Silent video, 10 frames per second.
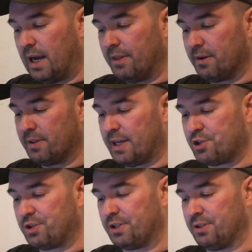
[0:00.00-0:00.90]
Other
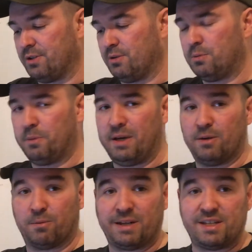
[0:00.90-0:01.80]
things you can do would be
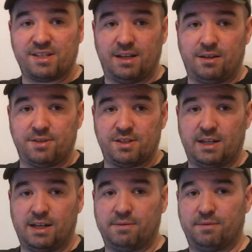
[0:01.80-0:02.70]
to resell
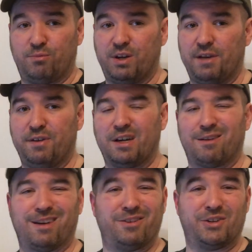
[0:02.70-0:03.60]
stuff. What have you got
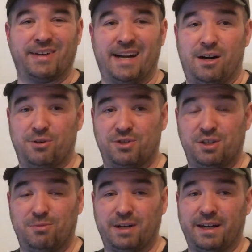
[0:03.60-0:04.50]
around your house that
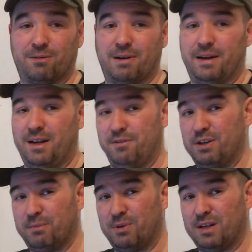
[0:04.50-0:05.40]
you want to get rid of?
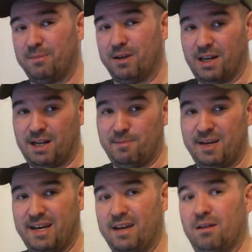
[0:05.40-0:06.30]
You can put it up on
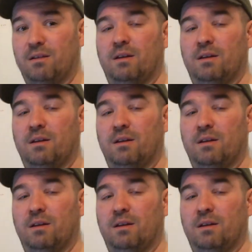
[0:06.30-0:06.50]
eBay.